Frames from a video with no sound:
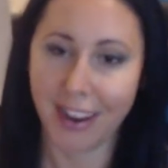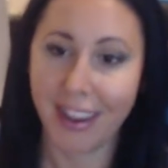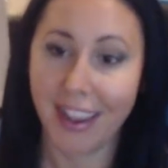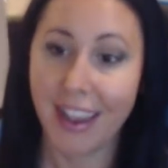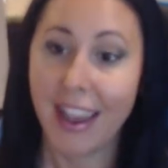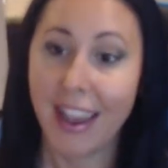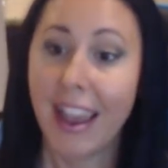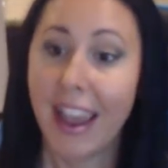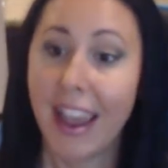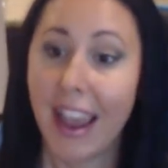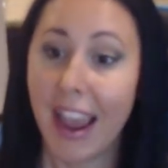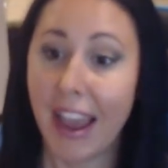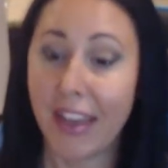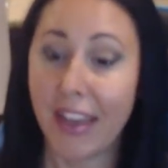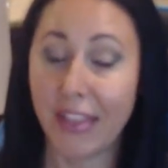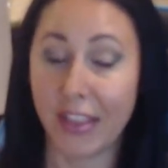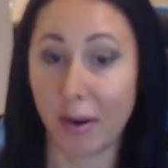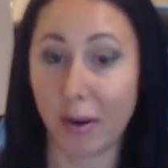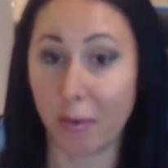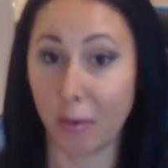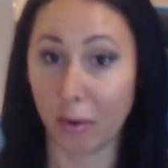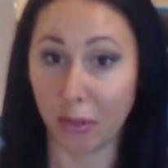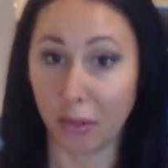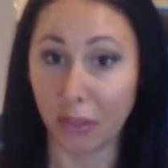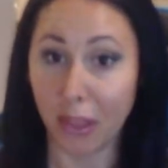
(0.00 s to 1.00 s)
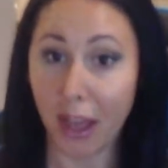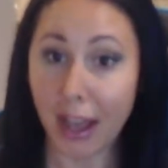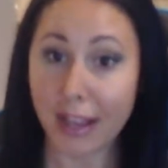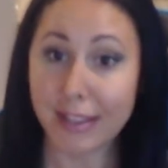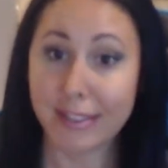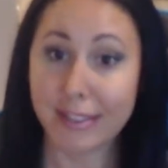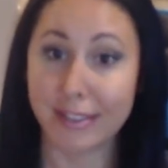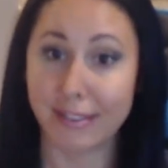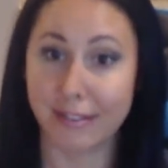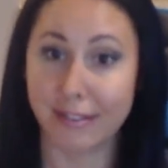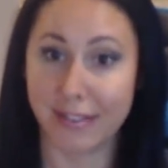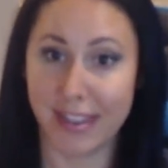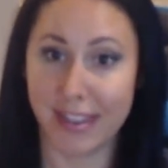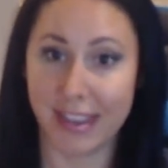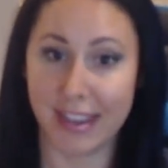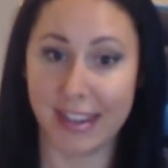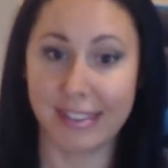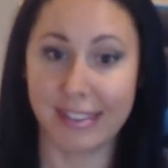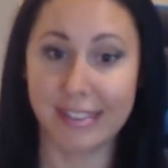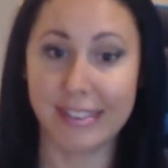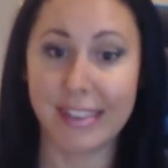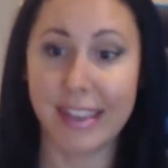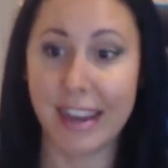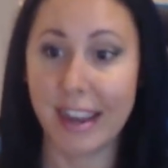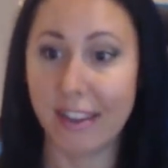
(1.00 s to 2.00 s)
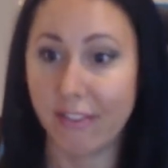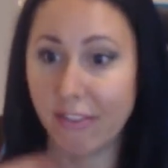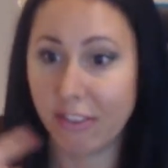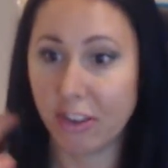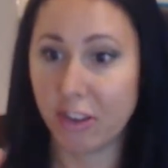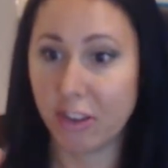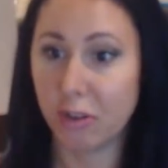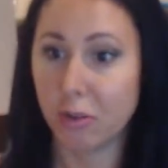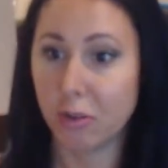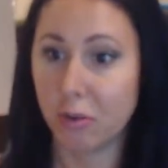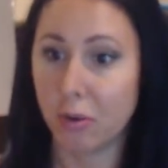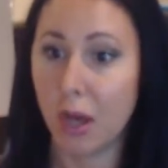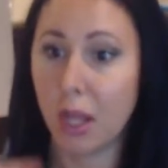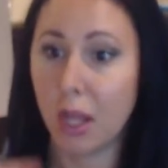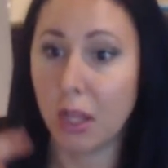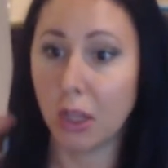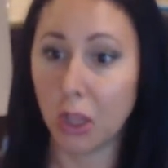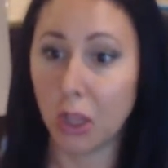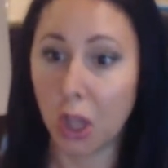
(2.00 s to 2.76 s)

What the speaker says: And there were lots of these that if you